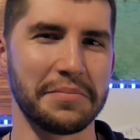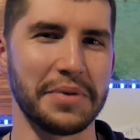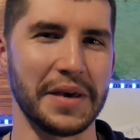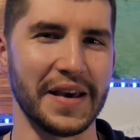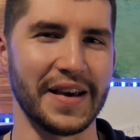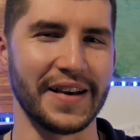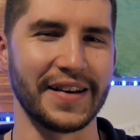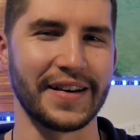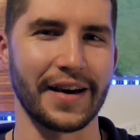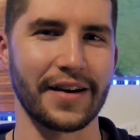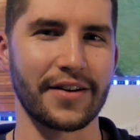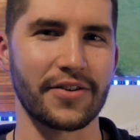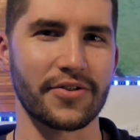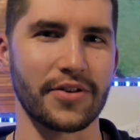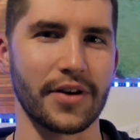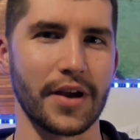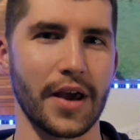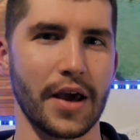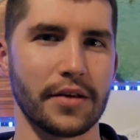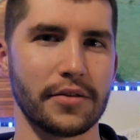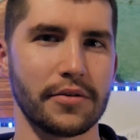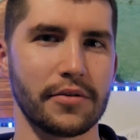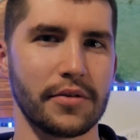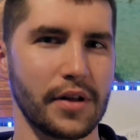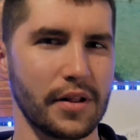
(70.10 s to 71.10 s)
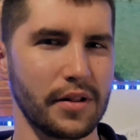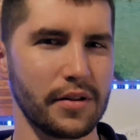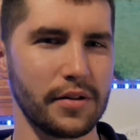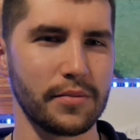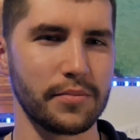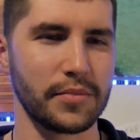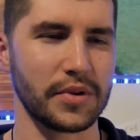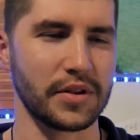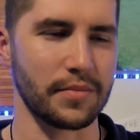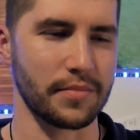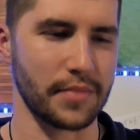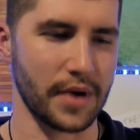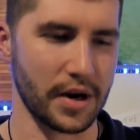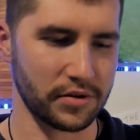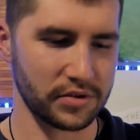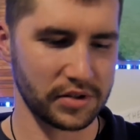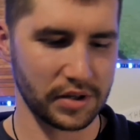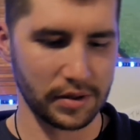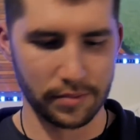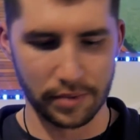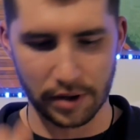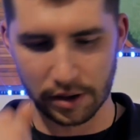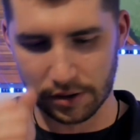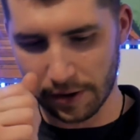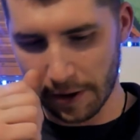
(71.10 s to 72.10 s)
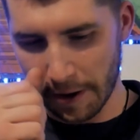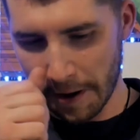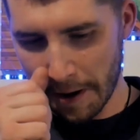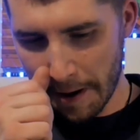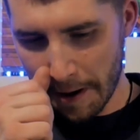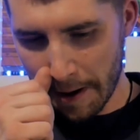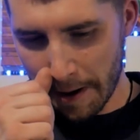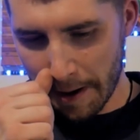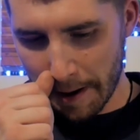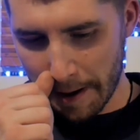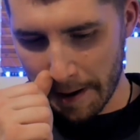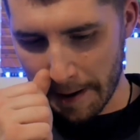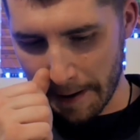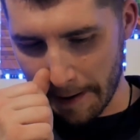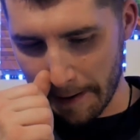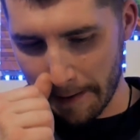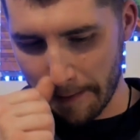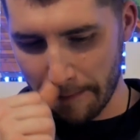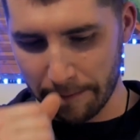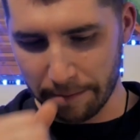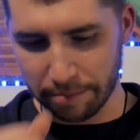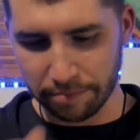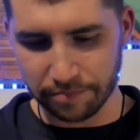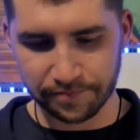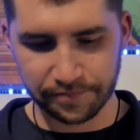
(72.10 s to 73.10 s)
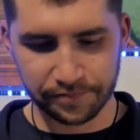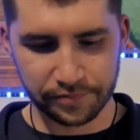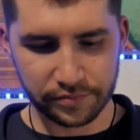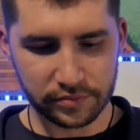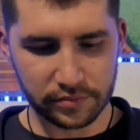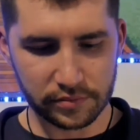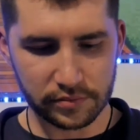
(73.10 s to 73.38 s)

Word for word: being a creator, a little bit embarrassing, but um,